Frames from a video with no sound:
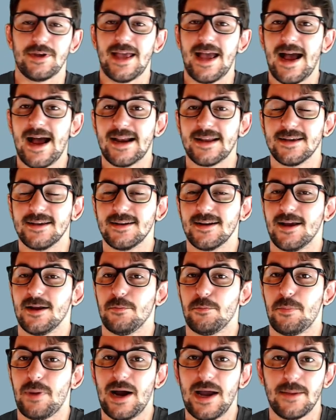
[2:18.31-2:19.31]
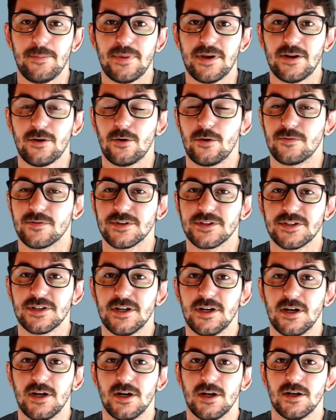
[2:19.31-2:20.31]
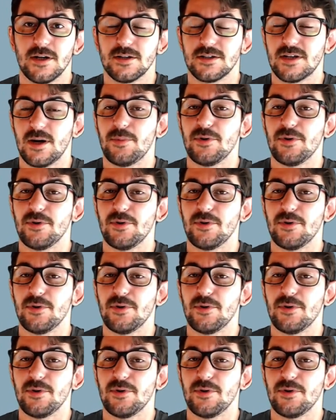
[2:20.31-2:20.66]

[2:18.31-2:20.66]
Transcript: cat it and pipe it over to